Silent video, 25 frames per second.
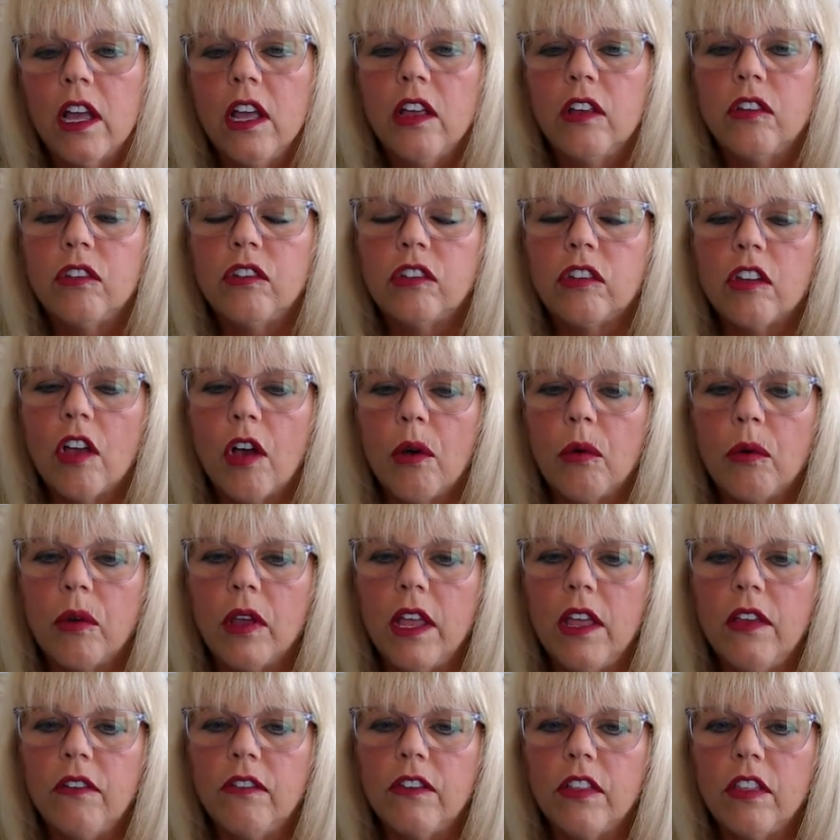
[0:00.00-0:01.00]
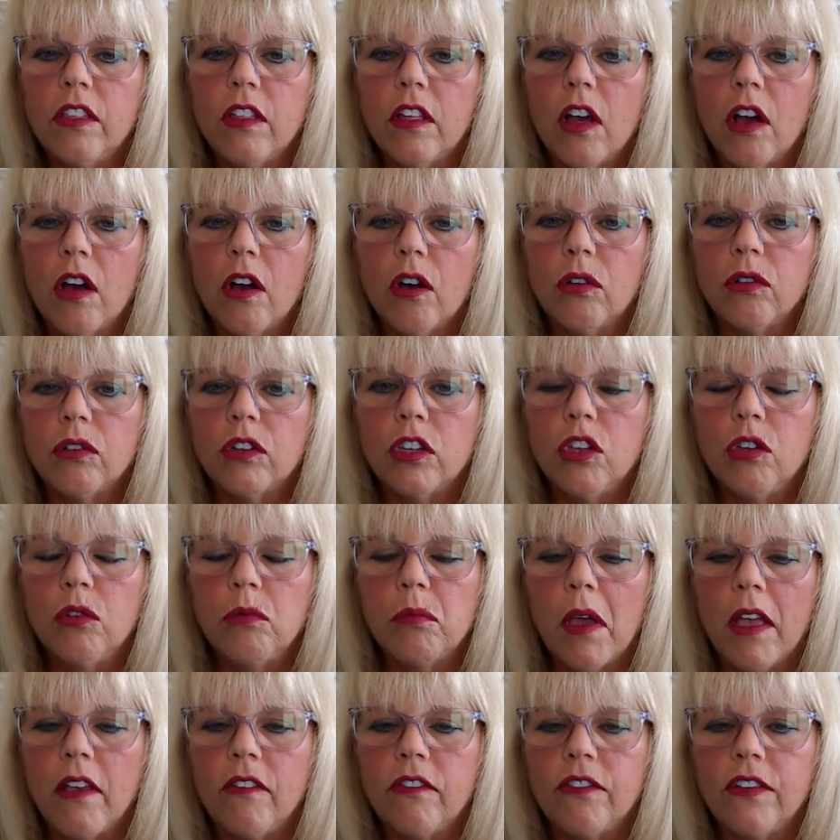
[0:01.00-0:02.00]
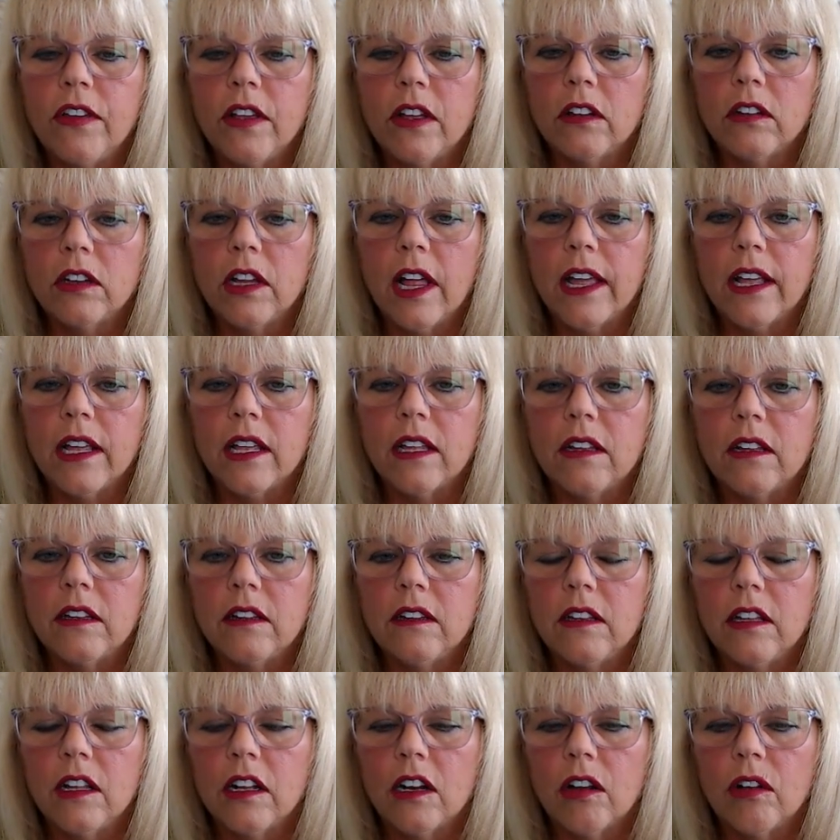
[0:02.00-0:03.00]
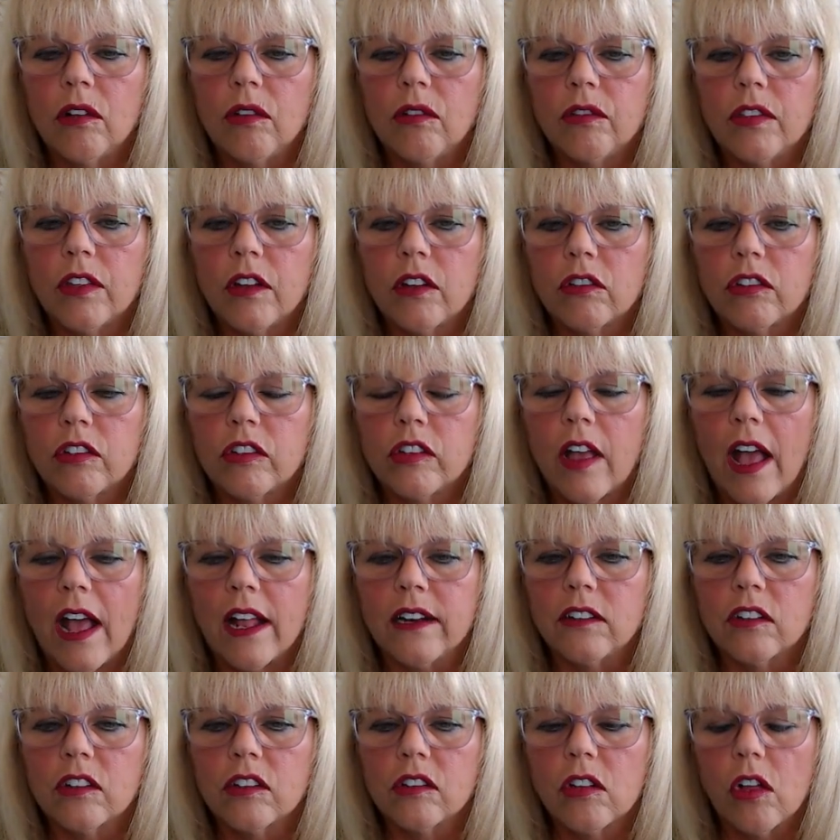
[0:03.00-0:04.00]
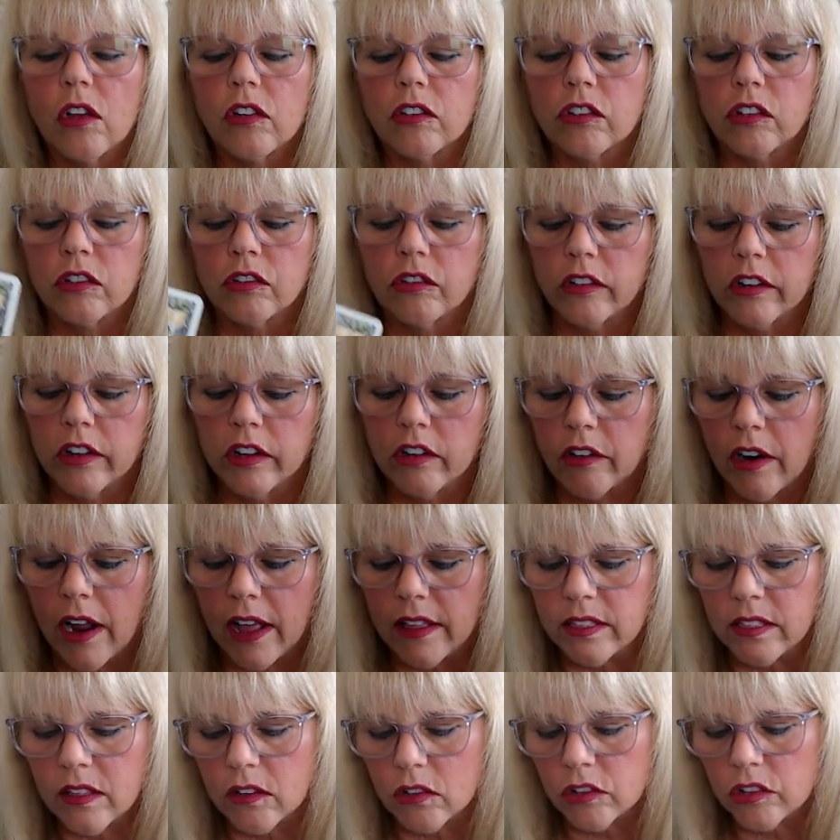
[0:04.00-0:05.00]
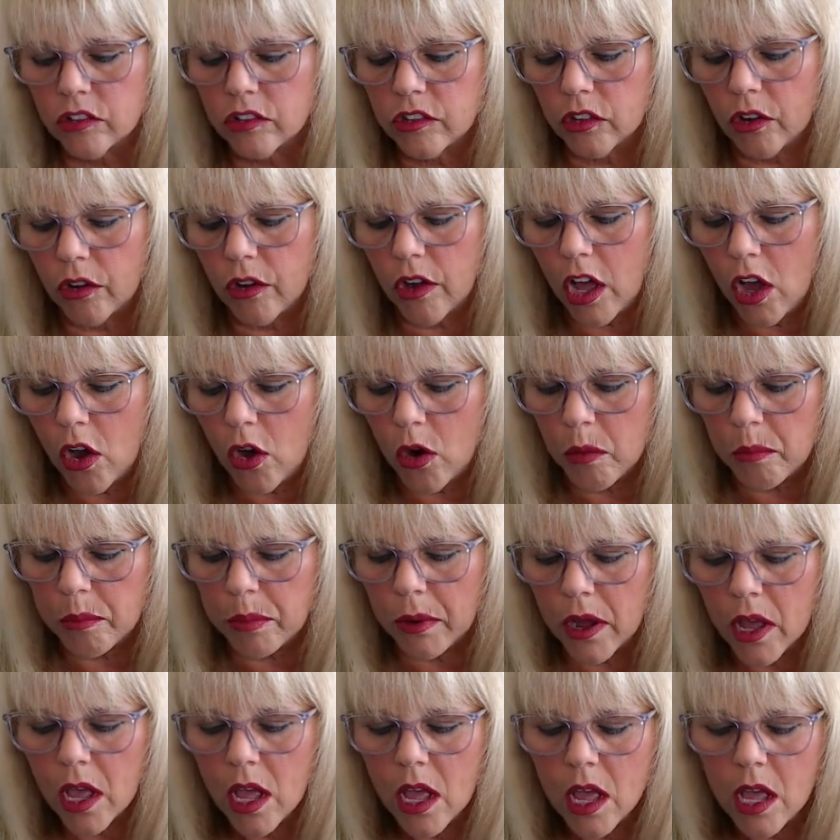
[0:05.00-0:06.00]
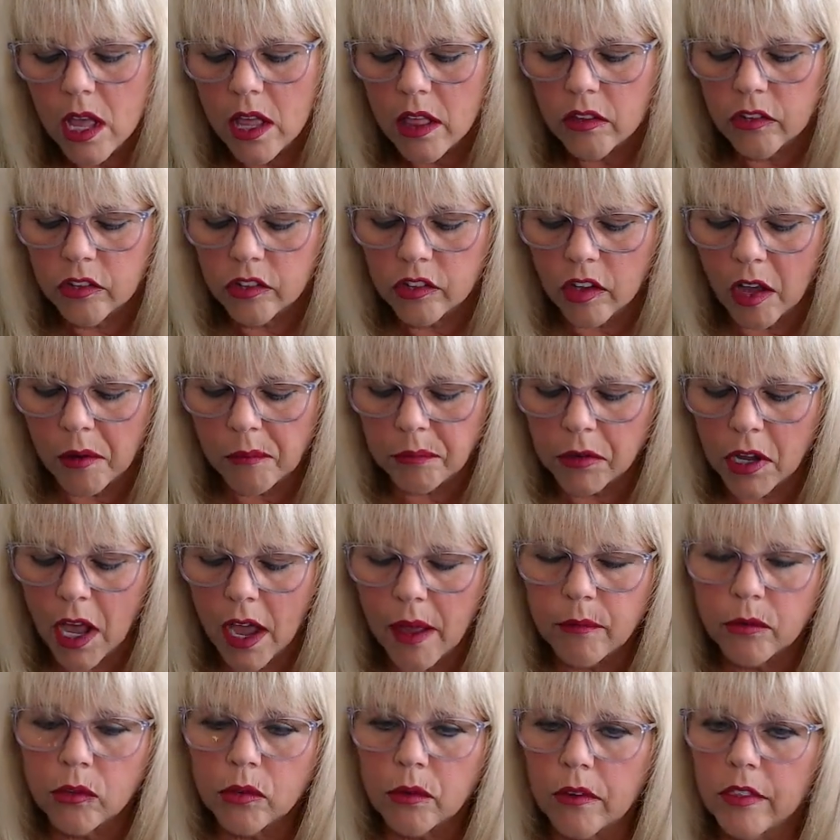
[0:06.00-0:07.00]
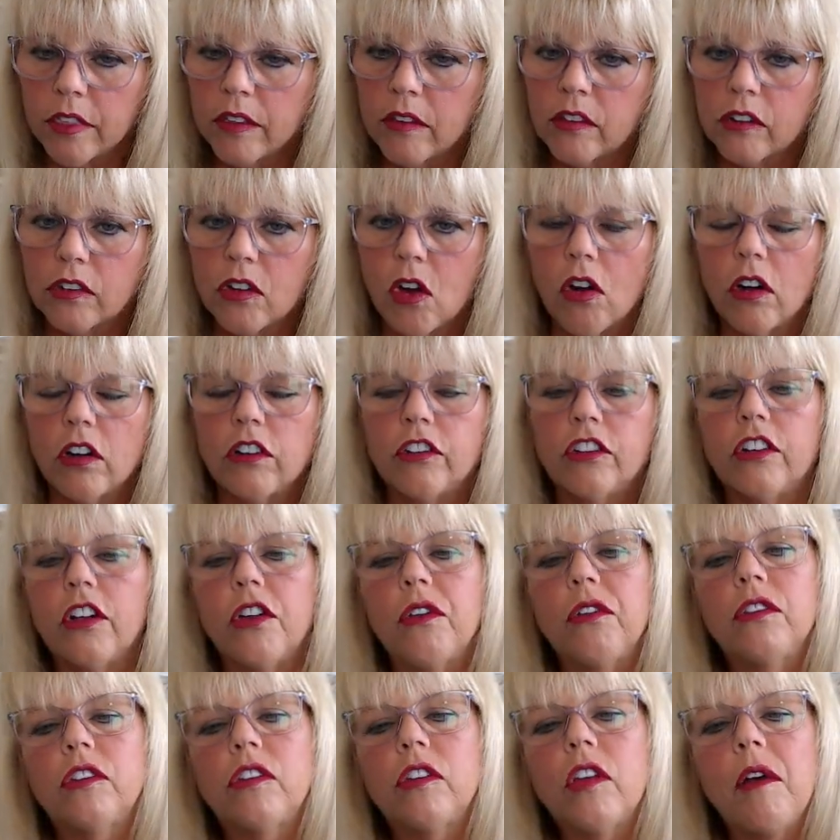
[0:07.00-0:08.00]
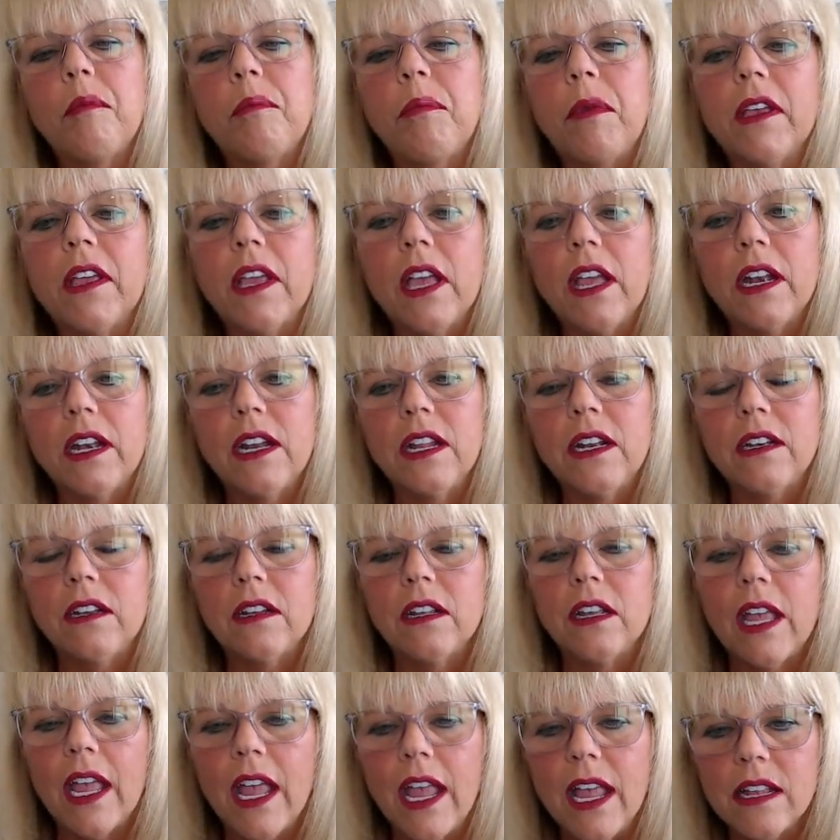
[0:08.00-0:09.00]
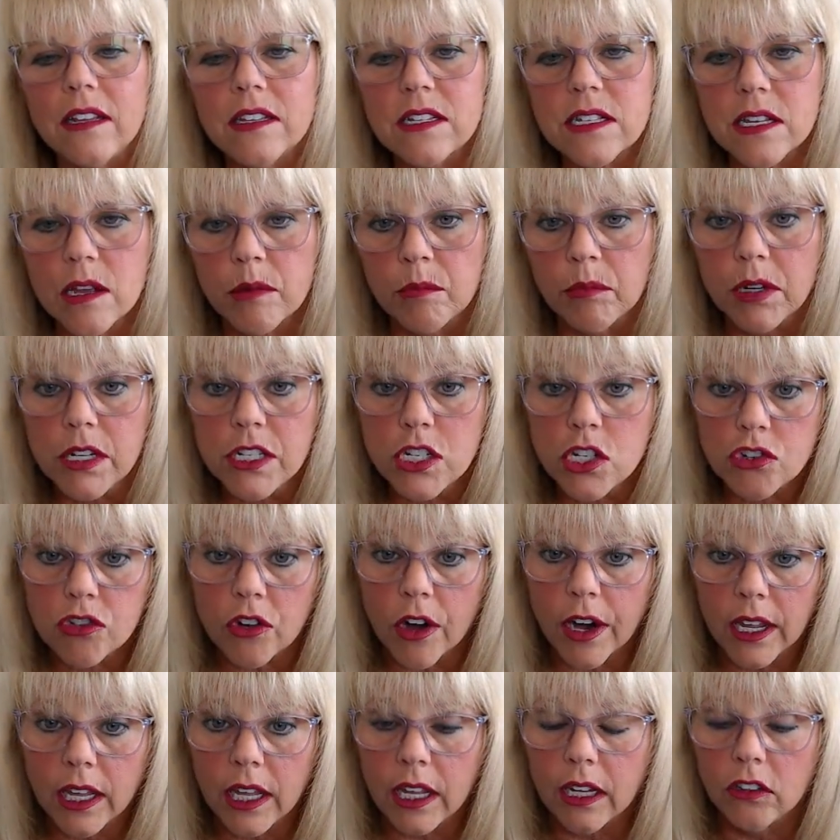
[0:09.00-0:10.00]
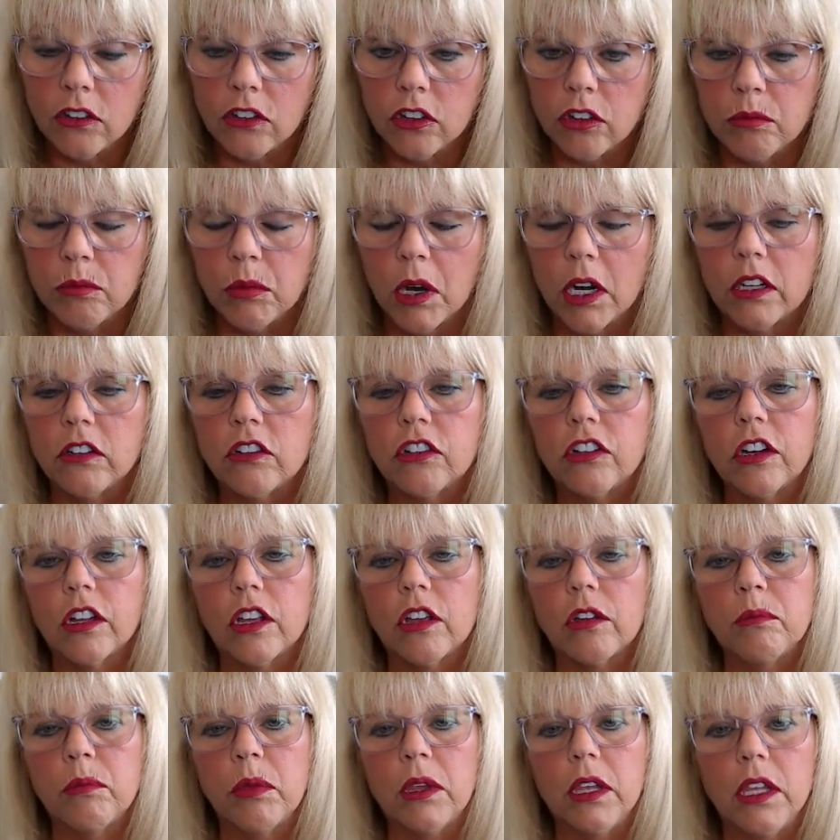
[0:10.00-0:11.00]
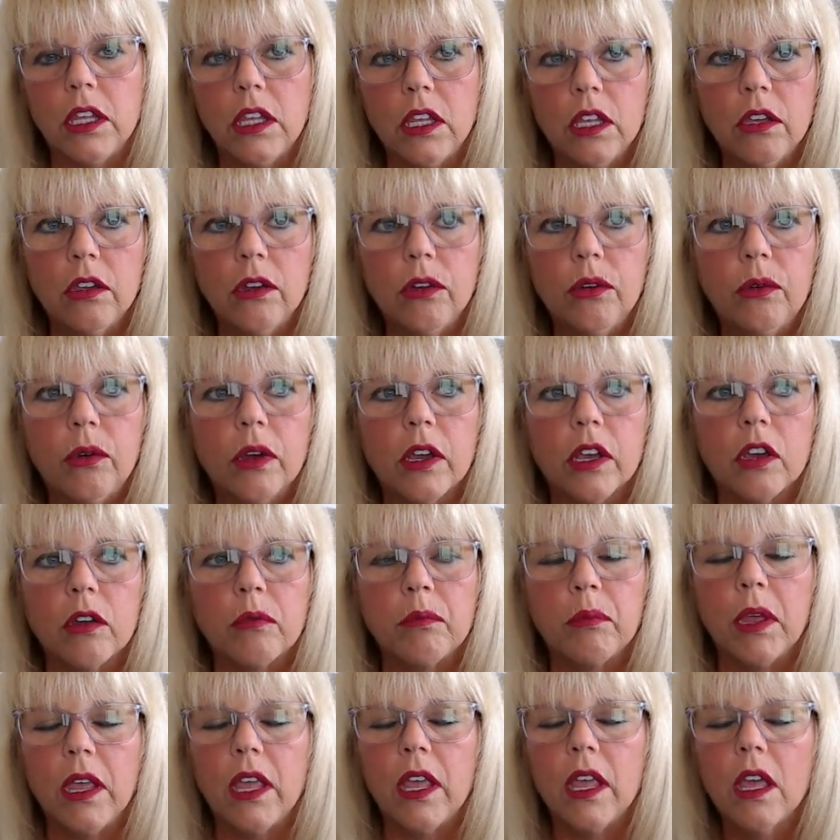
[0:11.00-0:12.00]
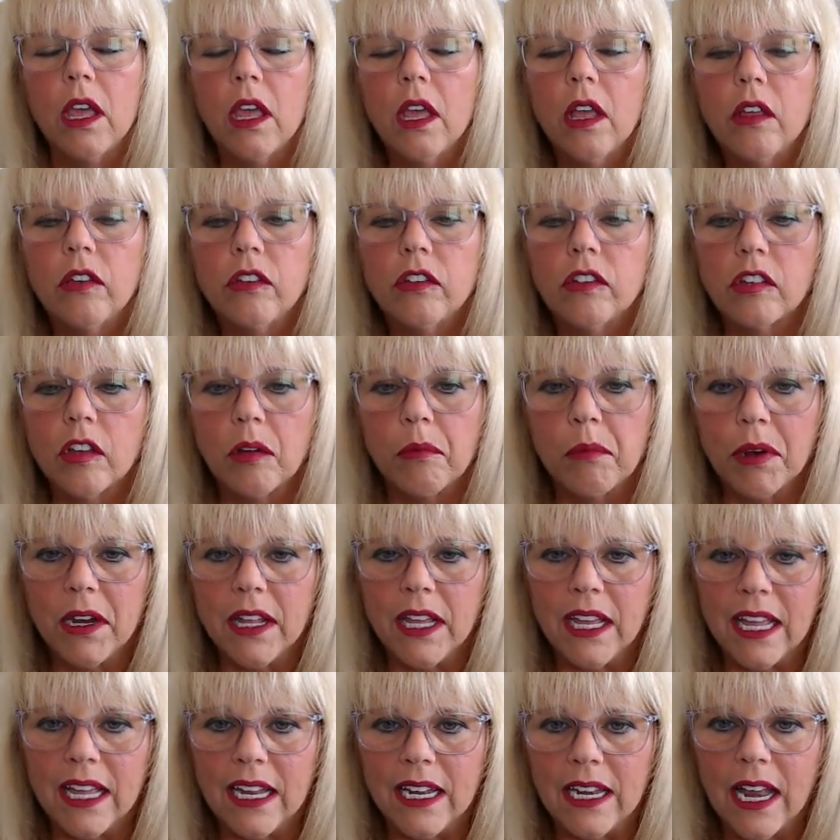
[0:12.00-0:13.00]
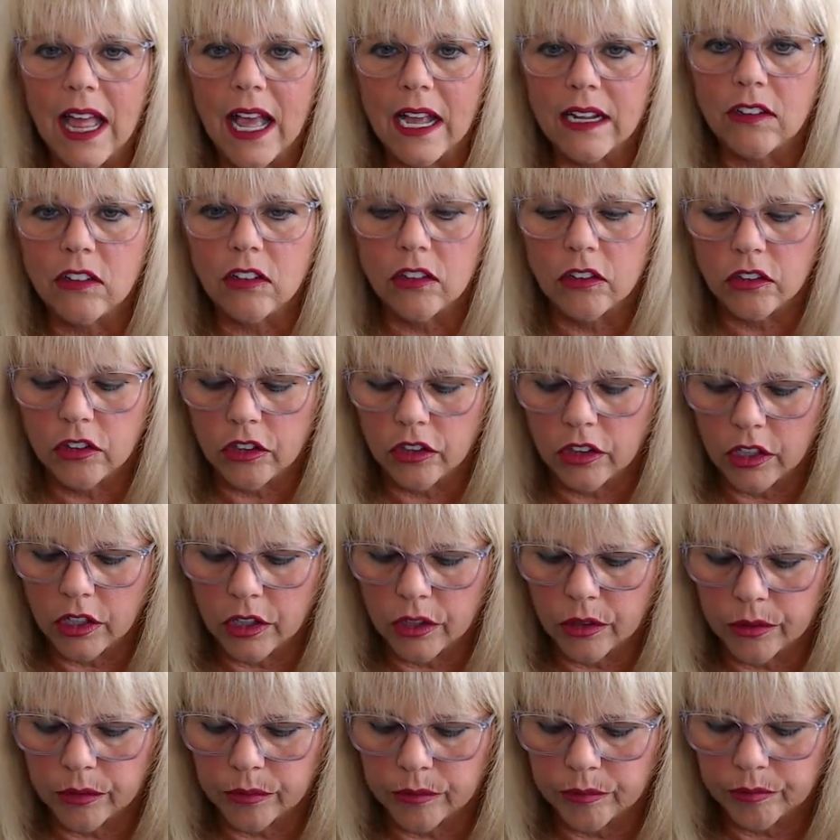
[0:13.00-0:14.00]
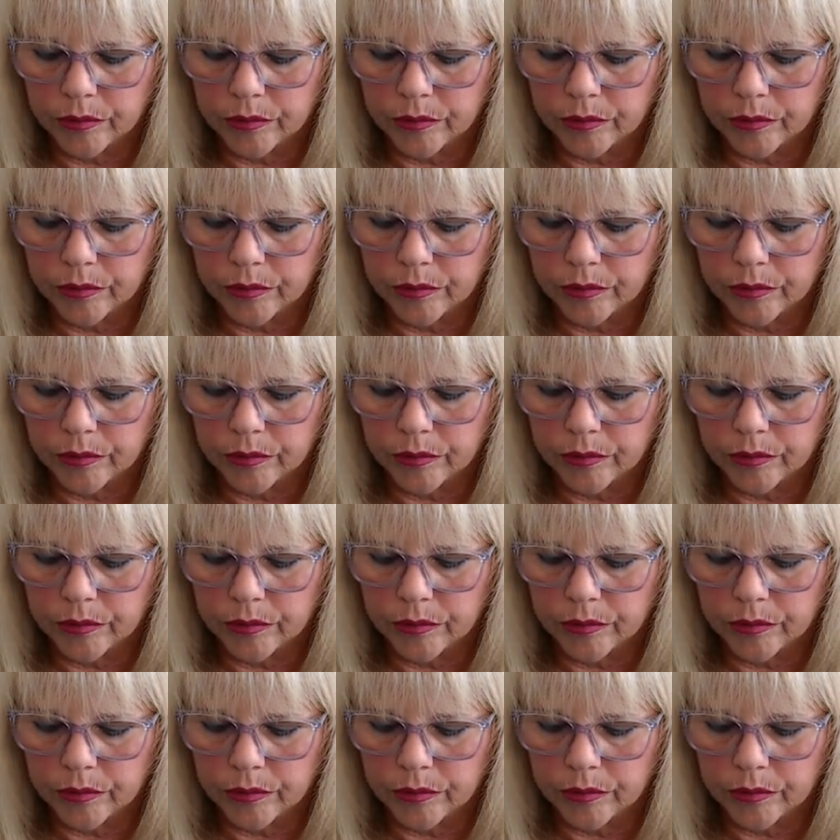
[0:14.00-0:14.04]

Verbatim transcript: So even though you may feel like, you know, there's sadness, loss, and regret, there's still hope. Sometimes when this card shows up, it can indicate somebody's drinking too much. It could be you, it could be somebody connected to you.